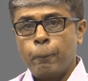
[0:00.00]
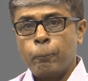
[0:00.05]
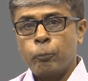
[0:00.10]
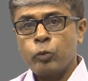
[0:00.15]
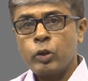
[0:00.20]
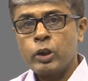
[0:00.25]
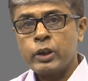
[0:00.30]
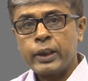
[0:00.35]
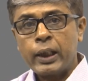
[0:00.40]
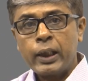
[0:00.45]

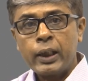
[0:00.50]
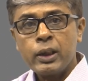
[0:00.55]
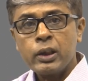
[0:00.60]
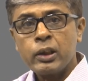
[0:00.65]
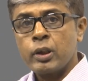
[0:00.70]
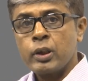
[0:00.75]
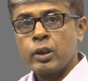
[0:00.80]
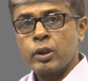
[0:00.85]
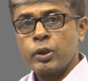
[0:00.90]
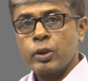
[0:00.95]
The challenge
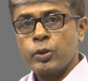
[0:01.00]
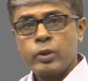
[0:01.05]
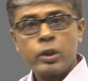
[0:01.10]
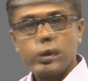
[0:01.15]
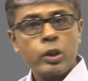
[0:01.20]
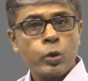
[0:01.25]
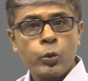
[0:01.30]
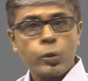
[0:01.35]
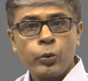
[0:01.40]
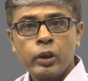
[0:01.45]
of using
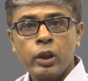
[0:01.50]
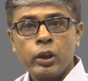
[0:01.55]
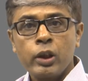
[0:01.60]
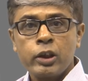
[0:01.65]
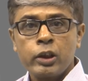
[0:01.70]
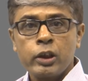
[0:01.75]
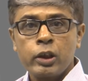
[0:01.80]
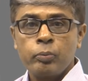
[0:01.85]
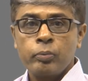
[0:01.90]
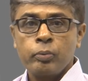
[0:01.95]
social
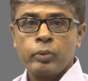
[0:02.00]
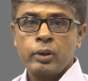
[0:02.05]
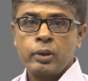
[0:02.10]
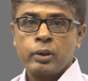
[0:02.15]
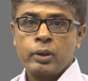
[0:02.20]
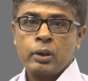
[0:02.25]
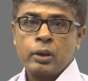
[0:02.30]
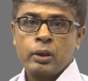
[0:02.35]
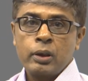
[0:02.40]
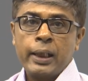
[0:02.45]
system
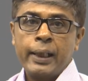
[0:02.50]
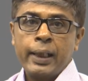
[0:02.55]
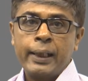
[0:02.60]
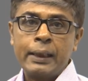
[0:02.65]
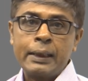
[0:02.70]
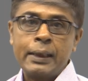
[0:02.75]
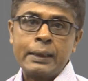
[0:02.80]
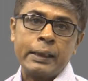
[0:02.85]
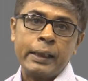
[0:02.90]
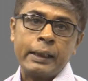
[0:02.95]
uh,
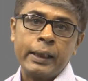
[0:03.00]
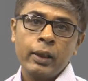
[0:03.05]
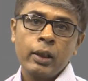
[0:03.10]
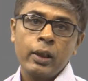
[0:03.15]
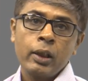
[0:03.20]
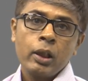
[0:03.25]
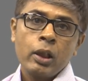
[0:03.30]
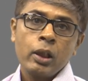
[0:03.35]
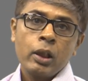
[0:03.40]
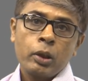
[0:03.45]
handle is that
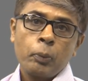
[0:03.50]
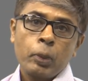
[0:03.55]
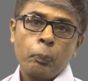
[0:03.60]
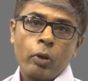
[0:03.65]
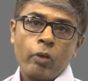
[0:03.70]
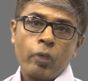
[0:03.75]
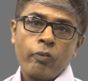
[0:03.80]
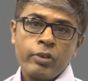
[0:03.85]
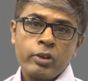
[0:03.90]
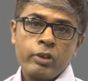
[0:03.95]
the
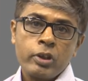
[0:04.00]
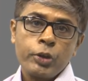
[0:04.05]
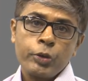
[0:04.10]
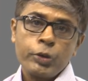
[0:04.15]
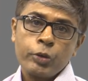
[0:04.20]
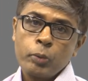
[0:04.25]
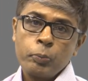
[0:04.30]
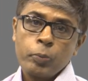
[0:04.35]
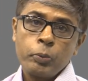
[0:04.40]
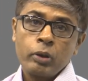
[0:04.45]
professor
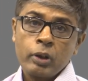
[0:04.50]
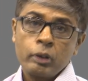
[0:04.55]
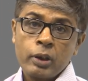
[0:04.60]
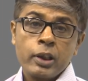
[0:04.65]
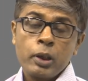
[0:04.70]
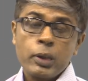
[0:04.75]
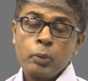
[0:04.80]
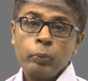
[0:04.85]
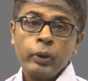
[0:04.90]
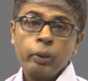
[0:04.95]
should be on the
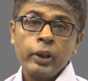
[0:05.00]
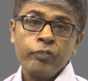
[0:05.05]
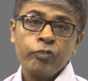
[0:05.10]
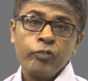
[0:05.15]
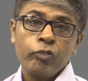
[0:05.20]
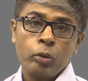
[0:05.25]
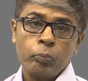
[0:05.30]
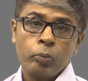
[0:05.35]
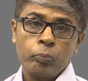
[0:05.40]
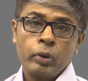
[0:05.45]
same
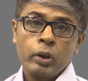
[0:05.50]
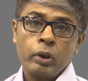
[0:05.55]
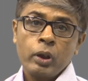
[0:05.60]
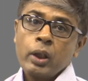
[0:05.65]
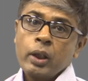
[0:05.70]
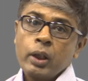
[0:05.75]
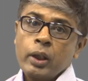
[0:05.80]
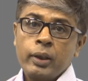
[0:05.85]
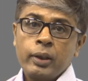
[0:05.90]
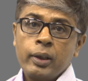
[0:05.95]
platform.
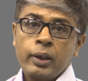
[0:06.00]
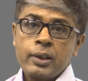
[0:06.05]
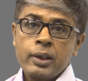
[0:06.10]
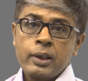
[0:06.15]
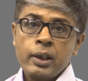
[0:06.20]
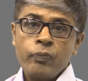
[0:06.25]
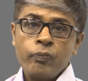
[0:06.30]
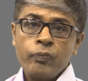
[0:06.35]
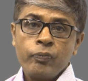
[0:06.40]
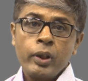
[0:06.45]
In the
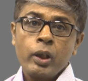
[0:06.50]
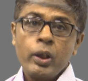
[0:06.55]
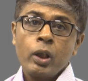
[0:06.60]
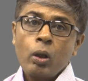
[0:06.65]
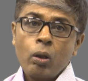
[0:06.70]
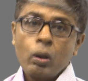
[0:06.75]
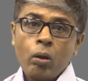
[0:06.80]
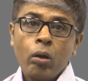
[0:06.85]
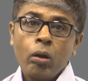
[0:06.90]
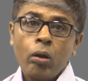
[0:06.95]
same way,
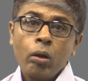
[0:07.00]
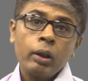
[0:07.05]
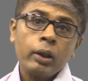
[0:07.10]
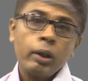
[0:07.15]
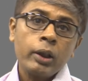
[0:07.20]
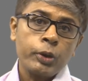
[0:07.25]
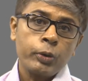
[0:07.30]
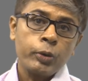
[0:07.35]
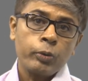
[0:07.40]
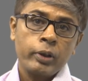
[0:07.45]
all
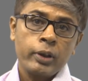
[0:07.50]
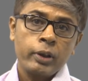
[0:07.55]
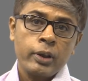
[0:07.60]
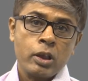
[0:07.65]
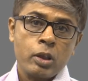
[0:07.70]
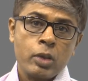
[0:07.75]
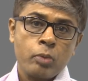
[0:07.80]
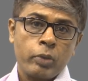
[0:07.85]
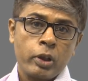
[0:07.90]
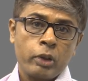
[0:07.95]
the
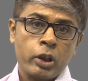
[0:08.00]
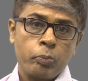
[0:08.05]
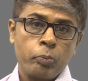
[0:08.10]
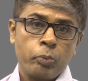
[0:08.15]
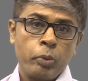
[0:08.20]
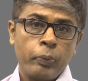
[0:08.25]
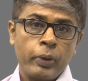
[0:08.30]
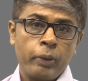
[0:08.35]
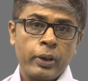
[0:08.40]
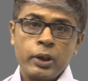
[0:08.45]
students must
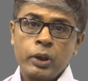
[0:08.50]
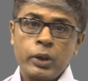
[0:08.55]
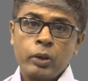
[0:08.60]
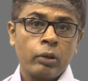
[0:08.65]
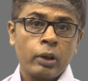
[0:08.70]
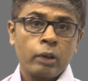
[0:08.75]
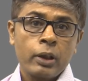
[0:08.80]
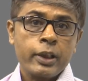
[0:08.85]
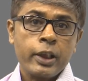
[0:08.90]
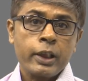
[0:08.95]
be present
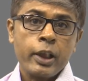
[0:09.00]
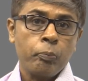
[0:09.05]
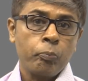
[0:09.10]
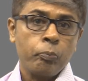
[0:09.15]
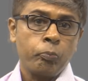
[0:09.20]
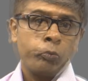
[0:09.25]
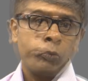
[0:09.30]
on the same.